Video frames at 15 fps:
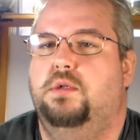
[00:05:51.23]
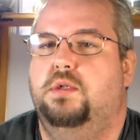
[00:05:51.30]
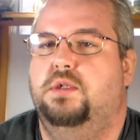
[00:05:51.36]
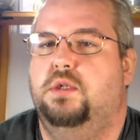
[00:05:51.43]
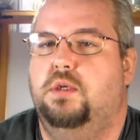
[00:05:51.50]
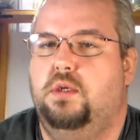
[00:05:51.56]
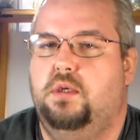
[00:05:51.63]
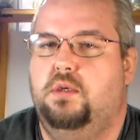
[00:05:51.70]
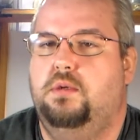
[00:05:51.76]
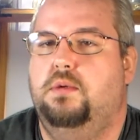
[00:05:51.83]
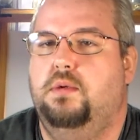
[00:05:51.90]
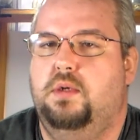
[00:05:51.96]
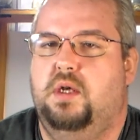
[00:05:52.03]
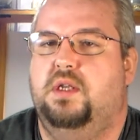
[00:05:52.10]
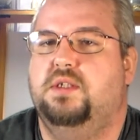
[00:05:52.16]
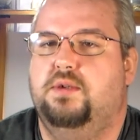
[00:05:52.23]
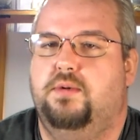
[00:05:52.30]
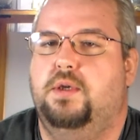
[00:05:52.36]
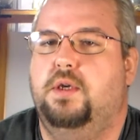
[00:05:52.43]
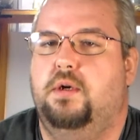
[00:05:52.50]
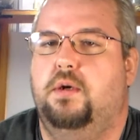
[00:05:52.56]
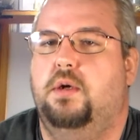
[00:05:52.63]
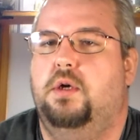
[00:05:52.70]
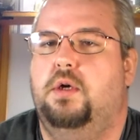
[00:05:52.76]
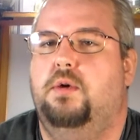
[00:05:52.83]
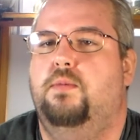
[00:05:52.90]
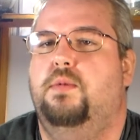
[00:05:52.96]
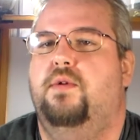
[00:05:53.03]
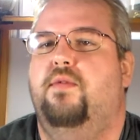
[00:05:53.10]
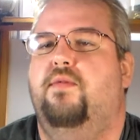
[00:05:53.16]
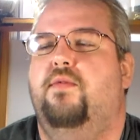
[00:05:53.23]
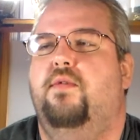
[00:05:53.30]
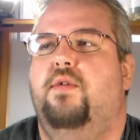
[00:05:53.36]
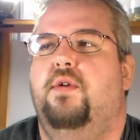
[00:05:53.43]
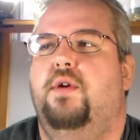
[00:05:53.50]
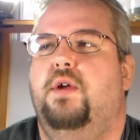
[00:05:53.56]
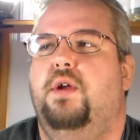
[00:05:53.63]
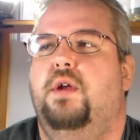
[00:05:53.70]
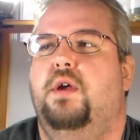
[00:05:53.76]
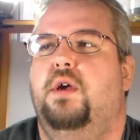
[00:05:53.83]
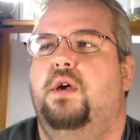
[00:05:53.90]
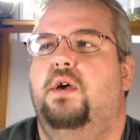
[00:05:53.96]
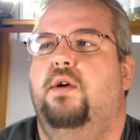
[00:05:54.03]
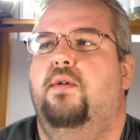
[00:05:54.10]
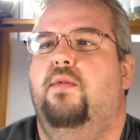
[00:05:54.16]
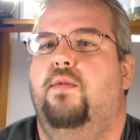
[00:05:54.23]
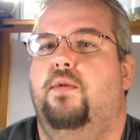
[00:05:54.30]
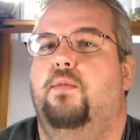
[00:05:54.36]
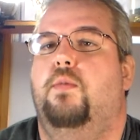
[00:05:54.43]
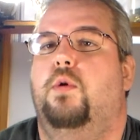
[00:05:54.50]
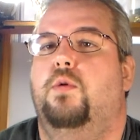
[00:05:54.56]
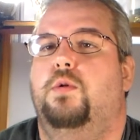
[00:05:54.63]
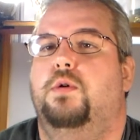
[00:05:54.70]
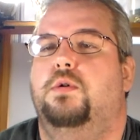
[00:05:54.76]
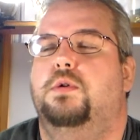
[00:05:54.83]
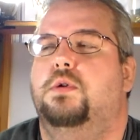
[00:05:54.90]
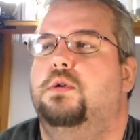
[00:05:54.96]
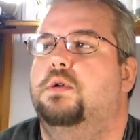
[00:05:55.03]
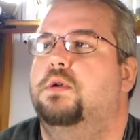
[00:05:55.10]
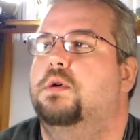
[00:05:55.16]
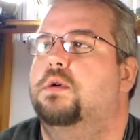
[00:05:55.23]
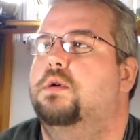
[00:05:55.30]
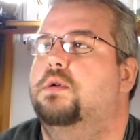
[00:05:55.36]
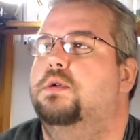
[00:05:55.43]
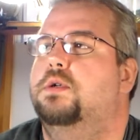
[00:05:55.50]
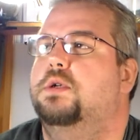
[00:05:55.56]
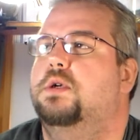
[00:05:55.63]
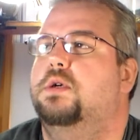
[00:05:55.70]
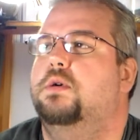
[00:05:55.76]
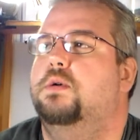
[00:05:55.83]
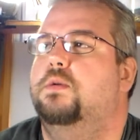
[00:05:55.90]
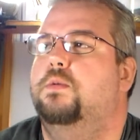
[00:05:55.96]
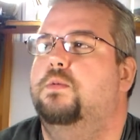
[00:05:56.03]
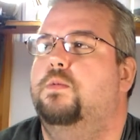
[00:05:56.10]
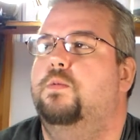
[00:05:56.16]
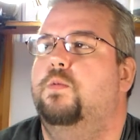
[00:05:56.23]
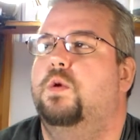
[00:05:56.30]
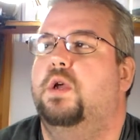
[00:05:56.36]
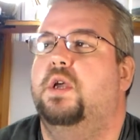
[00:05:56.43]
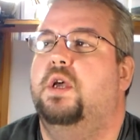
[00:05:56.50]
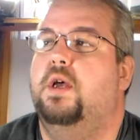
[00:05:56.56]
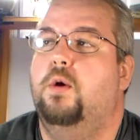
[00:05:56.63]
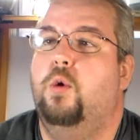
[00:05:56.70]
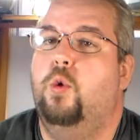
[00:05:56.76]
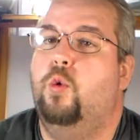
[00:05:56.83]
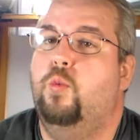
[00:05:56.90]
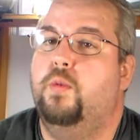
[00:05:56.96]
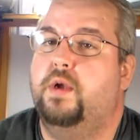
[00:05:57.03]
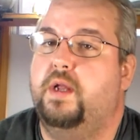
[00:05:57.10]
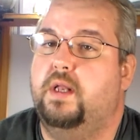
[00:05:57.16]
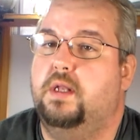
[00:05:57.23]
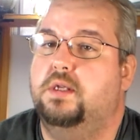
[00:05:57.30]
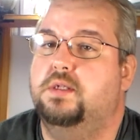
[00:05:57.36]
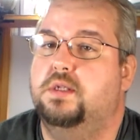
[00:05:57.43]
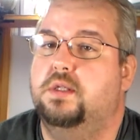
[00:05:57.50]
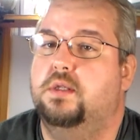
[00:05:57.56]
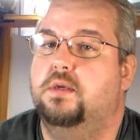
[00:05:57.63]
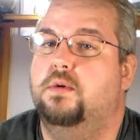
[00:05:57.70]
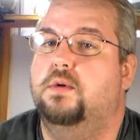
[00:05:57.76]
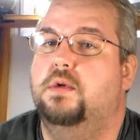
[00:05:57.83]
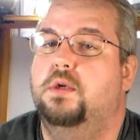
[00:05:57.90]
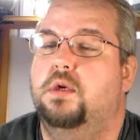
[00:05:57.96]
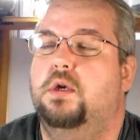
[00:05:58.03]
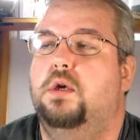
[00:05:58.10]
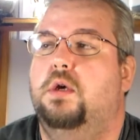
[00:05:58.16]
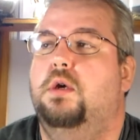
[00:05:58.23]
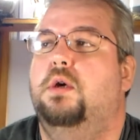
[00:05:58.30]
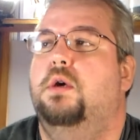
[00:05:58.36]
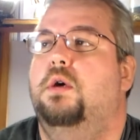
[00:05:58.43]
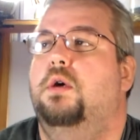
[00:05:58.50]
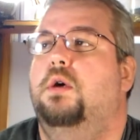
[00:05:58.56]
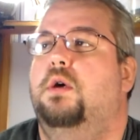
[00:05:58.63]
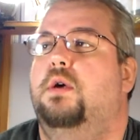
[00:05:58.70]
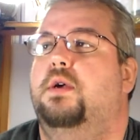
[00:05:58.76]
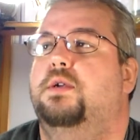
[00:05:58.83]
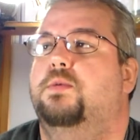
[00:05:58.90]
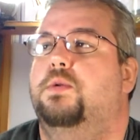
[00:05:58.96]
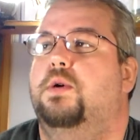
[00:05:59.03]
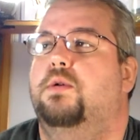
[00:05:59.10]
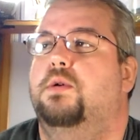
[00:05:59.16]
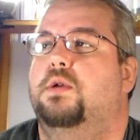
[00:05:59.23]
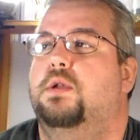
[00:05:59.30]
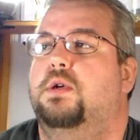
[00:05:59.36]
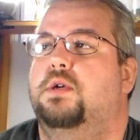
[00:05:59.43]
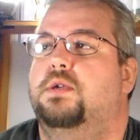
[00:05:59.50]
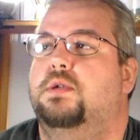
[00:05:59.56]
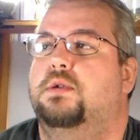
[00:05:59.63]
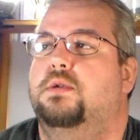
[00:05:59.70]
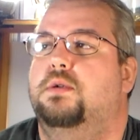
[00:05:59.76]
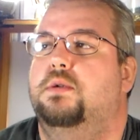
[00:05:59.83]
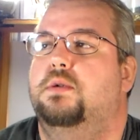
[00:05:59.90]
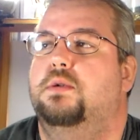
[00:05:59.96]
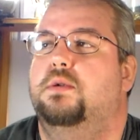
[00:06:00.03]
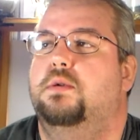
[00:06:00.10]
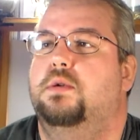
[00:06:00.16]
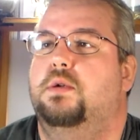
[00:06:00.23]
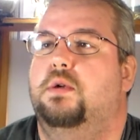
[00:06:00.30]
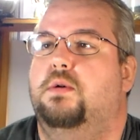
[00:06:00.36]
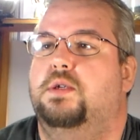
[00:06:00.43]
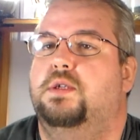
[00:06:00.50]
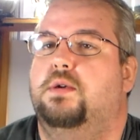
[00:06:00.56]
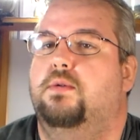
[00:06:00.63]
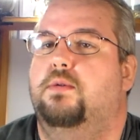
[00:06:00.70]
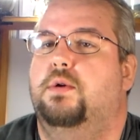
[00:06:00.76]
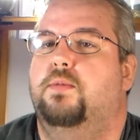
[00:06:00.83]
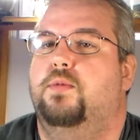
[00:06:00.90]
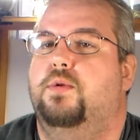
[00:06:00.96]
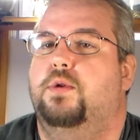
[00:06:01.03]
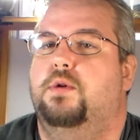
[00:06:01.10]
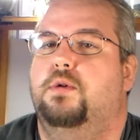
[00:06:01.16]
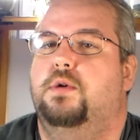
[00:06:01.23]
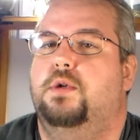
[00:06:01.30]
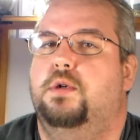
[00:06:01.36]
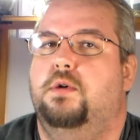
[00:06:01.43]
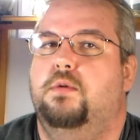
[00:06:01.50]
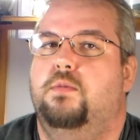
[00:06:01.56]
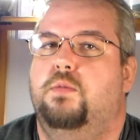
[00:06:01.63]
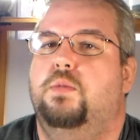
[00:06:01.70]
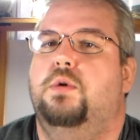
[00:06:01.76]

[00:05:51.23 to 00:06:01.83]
You just constantly hear the hum of the motors, So when I got home and I listened to it, that's when I realized, I screwed up on the audio.